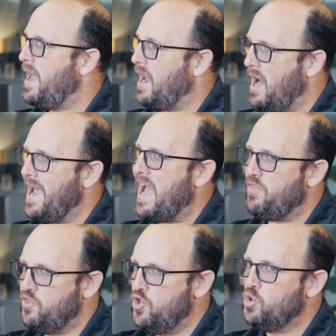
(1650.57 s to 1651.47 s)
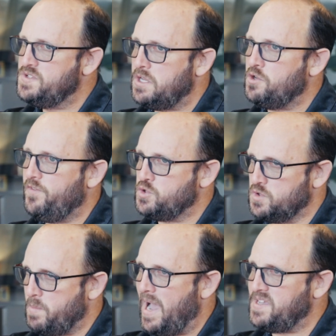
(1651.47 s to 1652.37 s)
And I had those
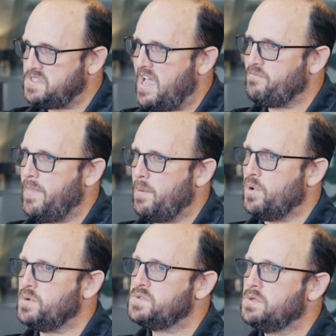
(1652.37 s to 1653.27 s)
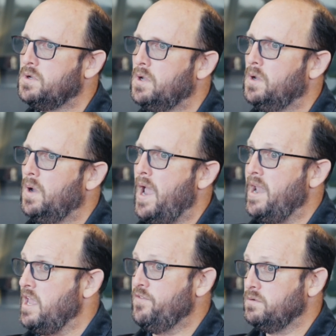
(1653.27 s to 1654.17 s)
individuals, my staff members,
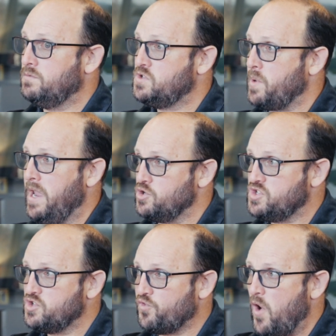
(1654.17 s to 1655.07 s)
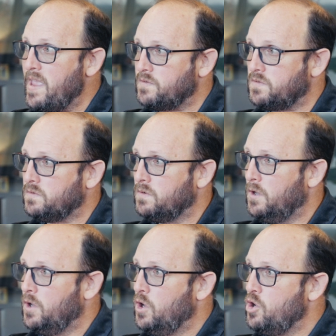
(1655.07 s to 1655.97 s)
and even strangers, just friends,
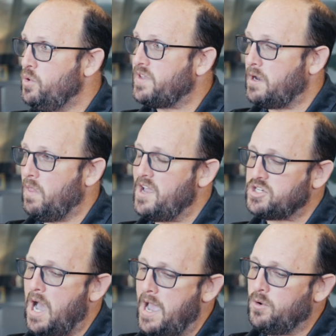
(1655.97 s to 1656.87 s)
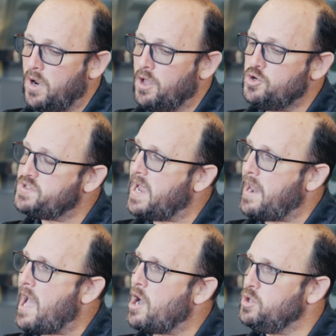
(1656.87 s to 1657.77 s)
who said, Elijah, I don't
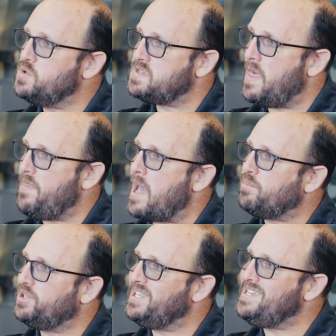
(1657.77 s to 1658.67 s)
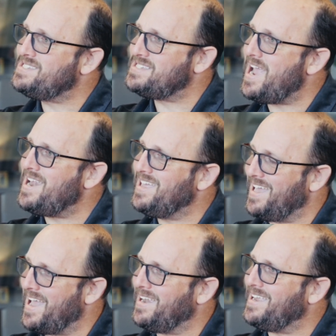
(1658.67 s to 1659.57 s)
understand how you said that. Please say it
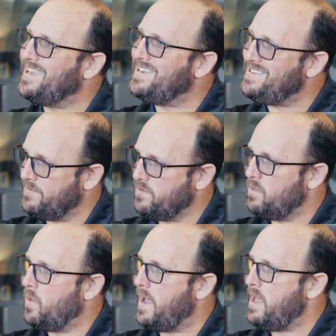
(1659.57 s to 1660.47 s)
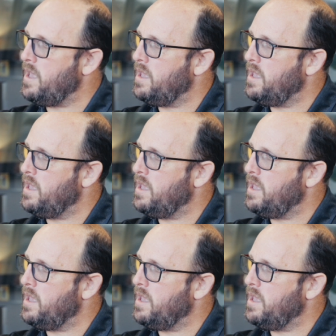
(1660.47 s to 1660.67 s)
again in a different way.